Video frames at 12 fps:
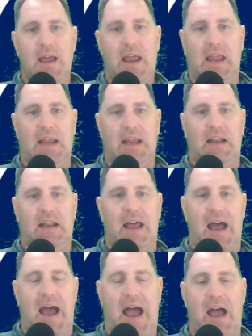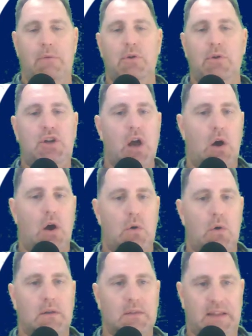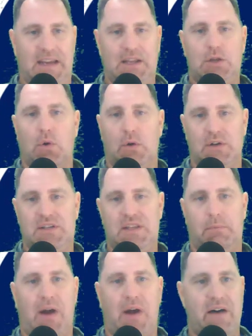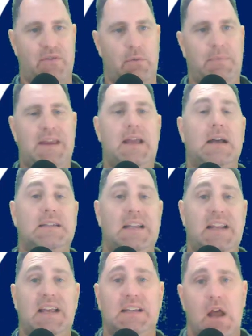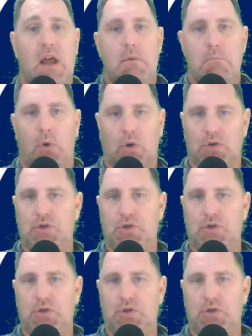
and I would go lean towards the Bravo because it is more